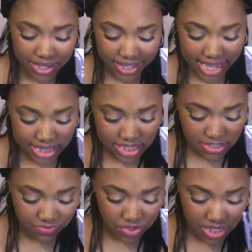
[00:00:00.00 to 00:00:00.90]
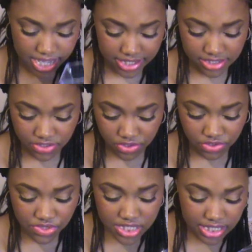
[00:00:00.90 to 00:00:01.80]
but I got this for like
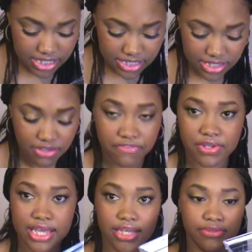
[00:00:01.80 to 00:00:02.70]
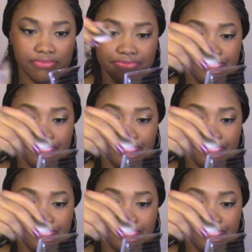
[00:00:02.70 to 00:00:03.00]
little loose end stuff like